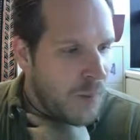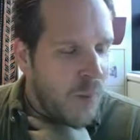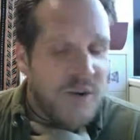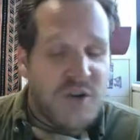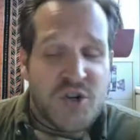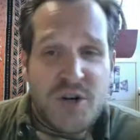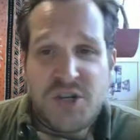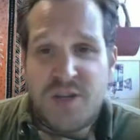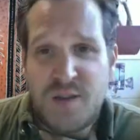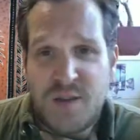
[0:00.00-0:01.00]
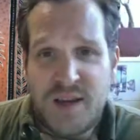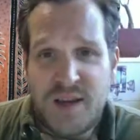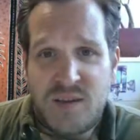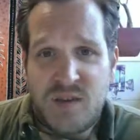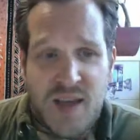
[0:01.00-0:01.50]
What Churchland
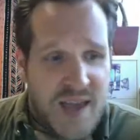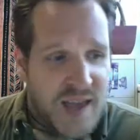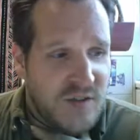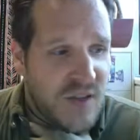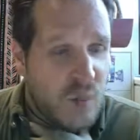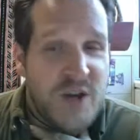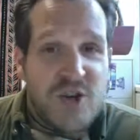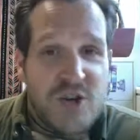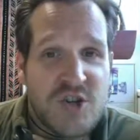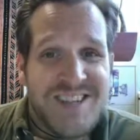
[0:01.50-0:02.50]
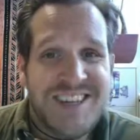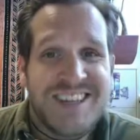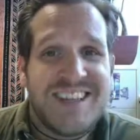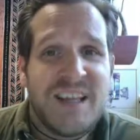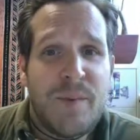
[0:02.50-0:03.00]
thinks is that we should just
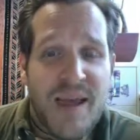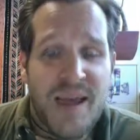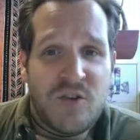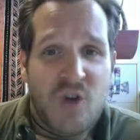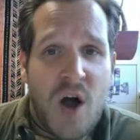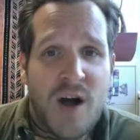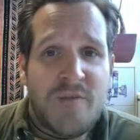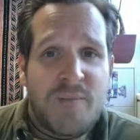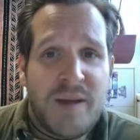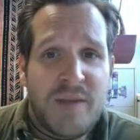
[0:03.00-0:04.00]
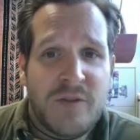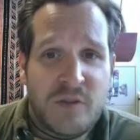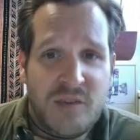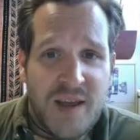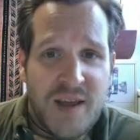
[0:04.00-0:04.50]
eliminate talk of mental
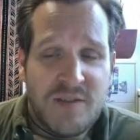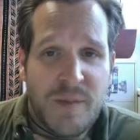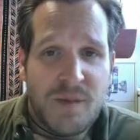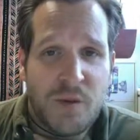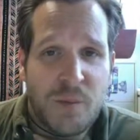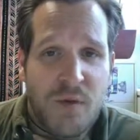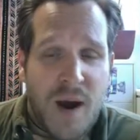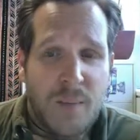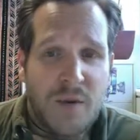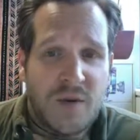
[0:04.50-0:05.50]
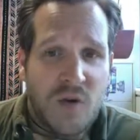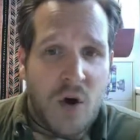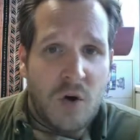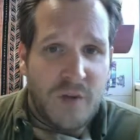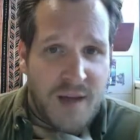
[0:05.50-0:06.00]
states and mental properties
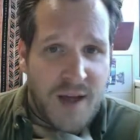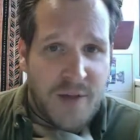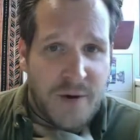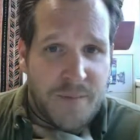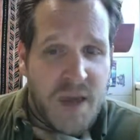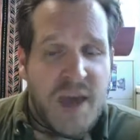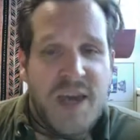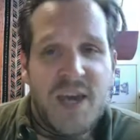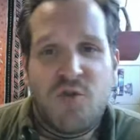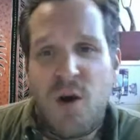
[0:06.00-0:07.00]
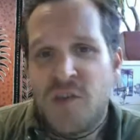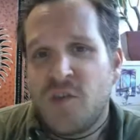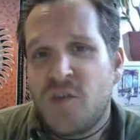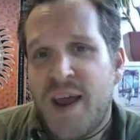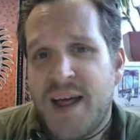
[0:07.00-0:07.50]
altogether. He draws
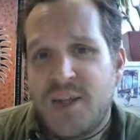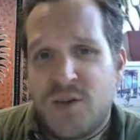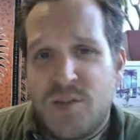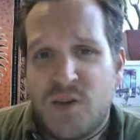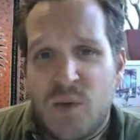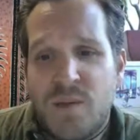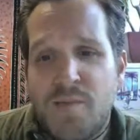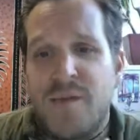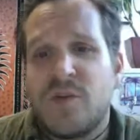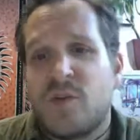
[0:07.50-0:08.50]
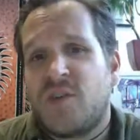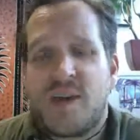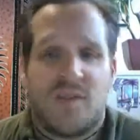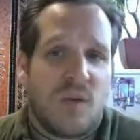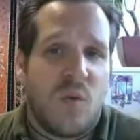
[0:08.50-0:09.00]
this analogy between mental
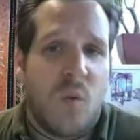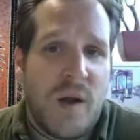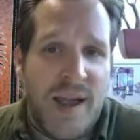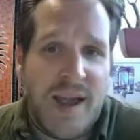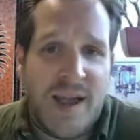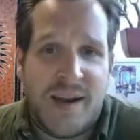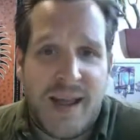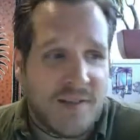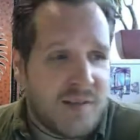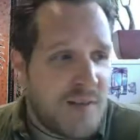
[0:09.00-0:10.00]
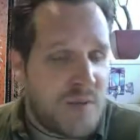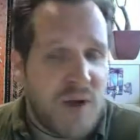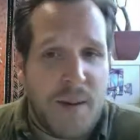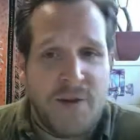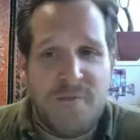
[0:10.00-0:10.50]
states on the one hand and, say, the
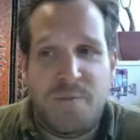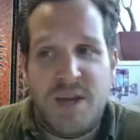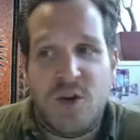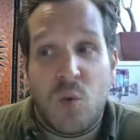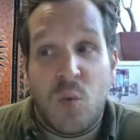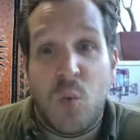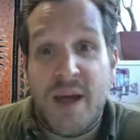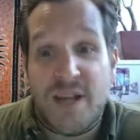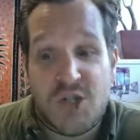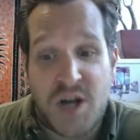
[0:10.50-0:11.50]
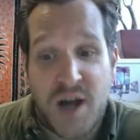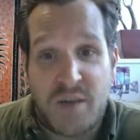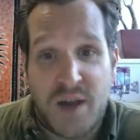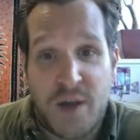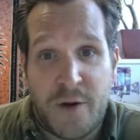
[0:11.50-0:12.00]
property of being a witch on
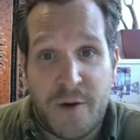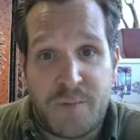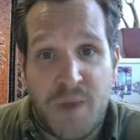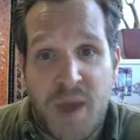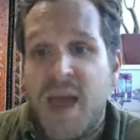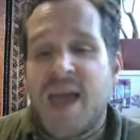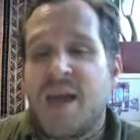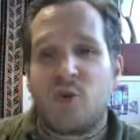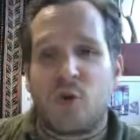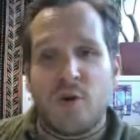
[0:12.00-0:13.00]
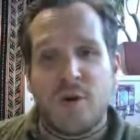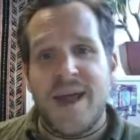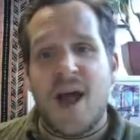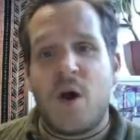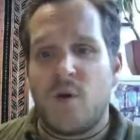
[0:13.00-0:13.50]
the other. It turned
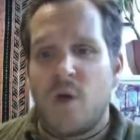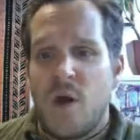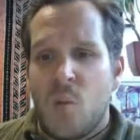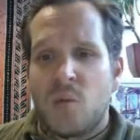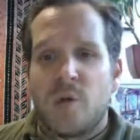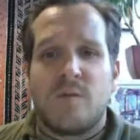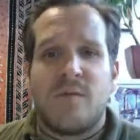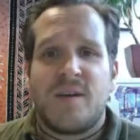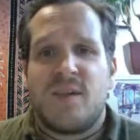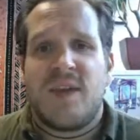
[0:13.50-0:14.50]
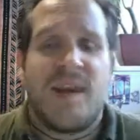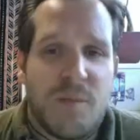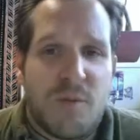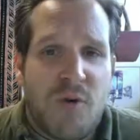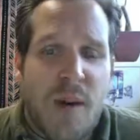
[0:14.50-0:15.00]
out, when we were investigating the
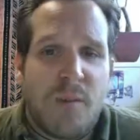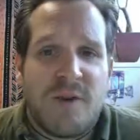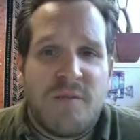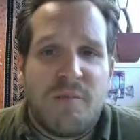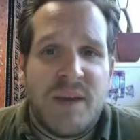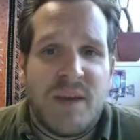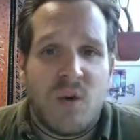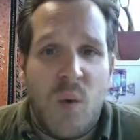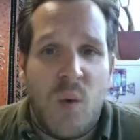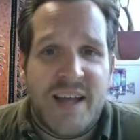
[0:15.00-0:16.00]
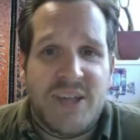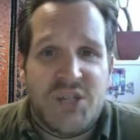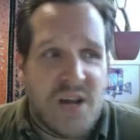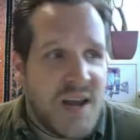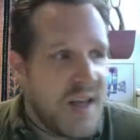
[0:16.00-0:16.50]
property of being a
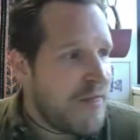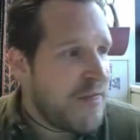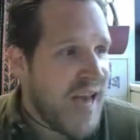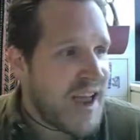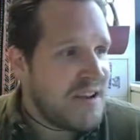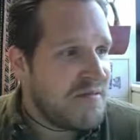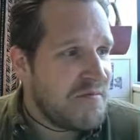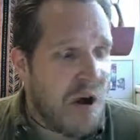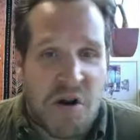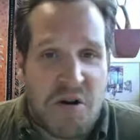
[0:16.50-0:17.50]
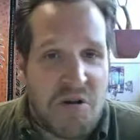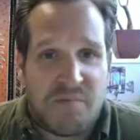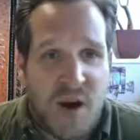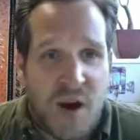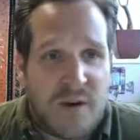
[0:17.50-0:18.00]
witch, that our
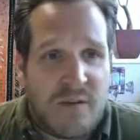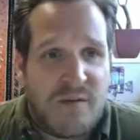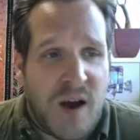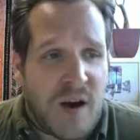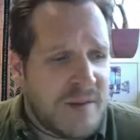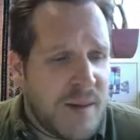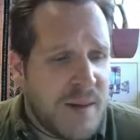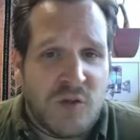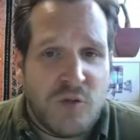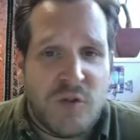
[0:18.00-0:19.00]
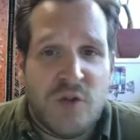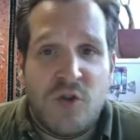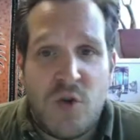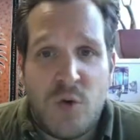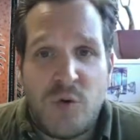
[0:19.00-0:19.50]
attempts to
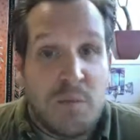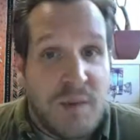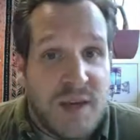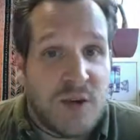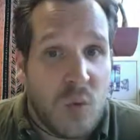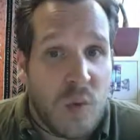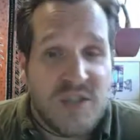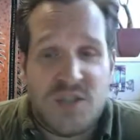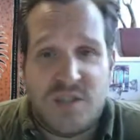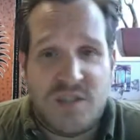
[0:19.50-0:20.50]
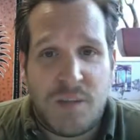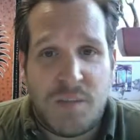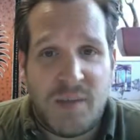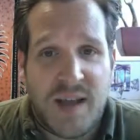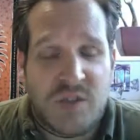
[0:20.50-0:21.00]
reduce being a witch to
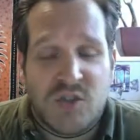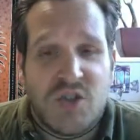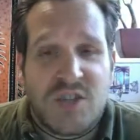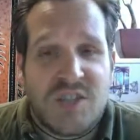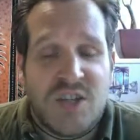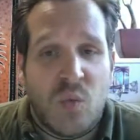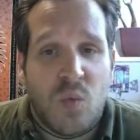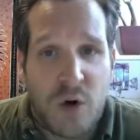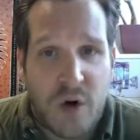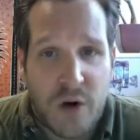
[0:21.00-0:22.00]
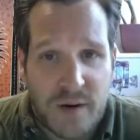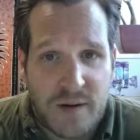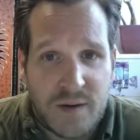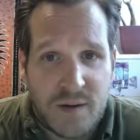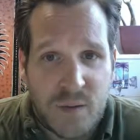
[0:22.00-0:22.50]
something else just didn't work.
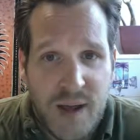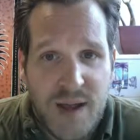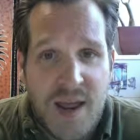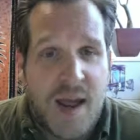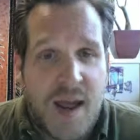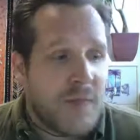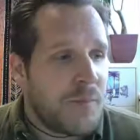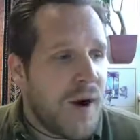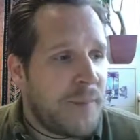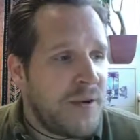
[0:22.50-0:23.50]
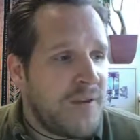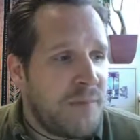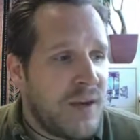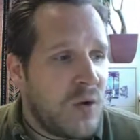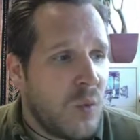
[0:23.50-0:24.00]
Okay? The property of
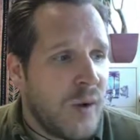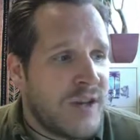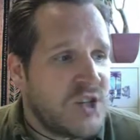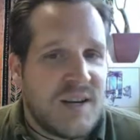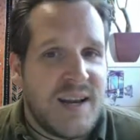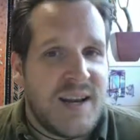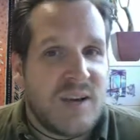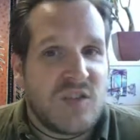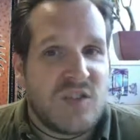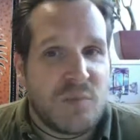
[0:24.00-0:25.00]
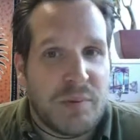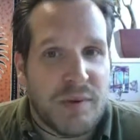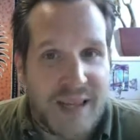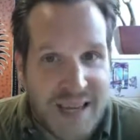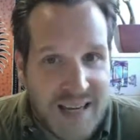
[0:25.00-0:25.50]
being a witch didn't
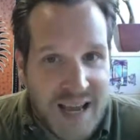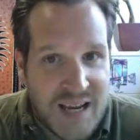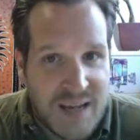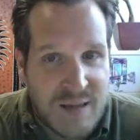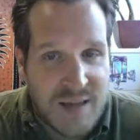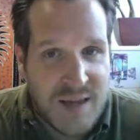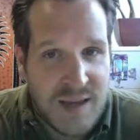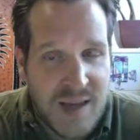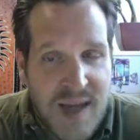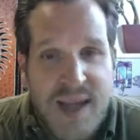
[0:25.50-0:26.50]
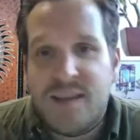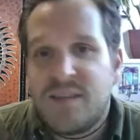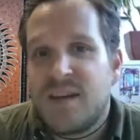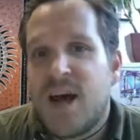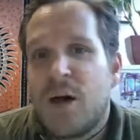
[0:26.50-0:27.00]
explain anything. It
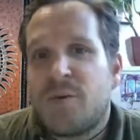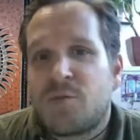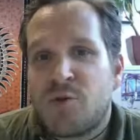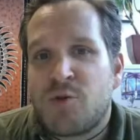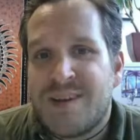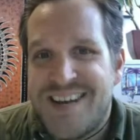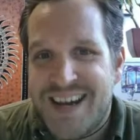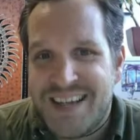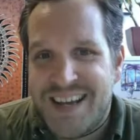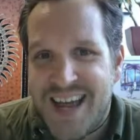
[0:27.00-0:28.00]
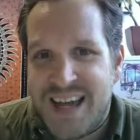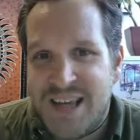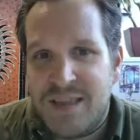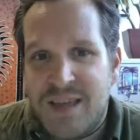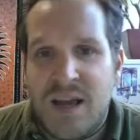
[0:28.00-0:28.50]
didn't help us predict
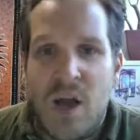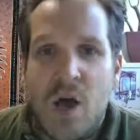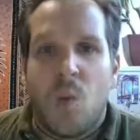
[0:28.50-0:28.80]
anything.